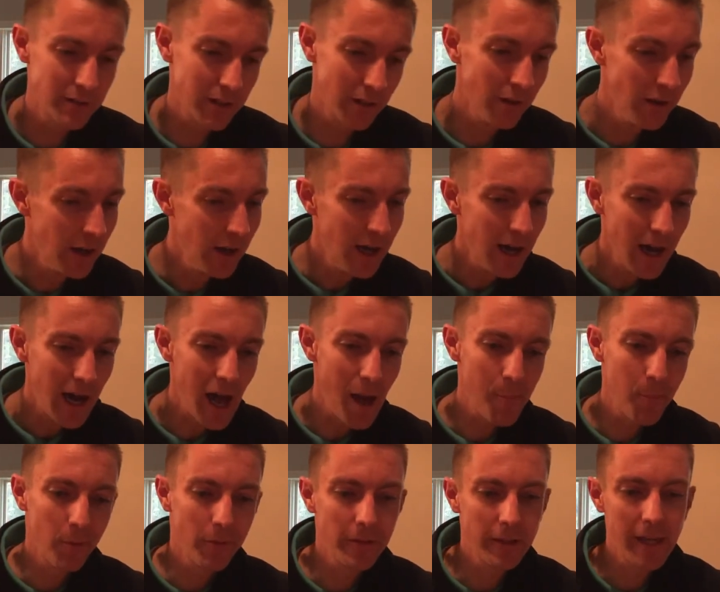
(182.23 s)
So
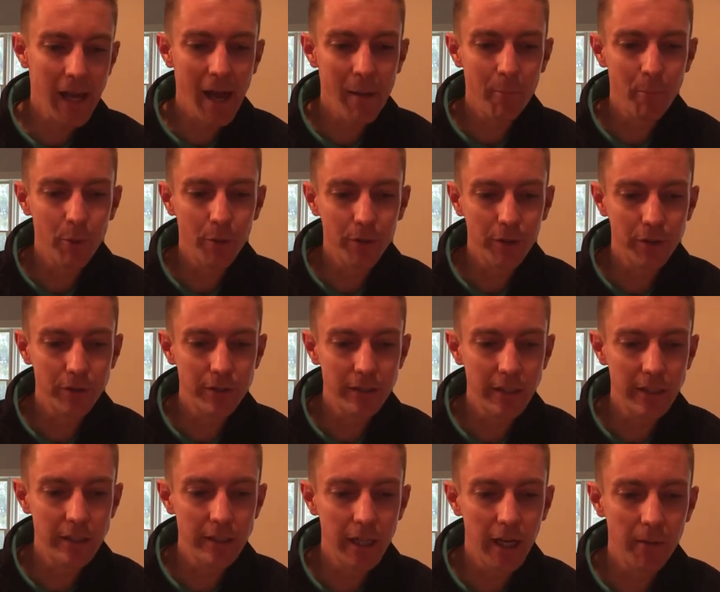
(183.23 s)
hop on the app, book your
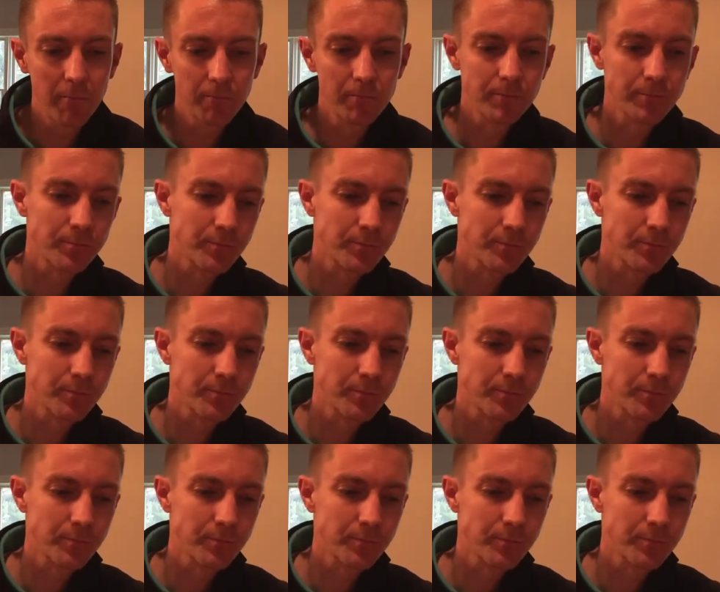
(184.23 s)
tee time.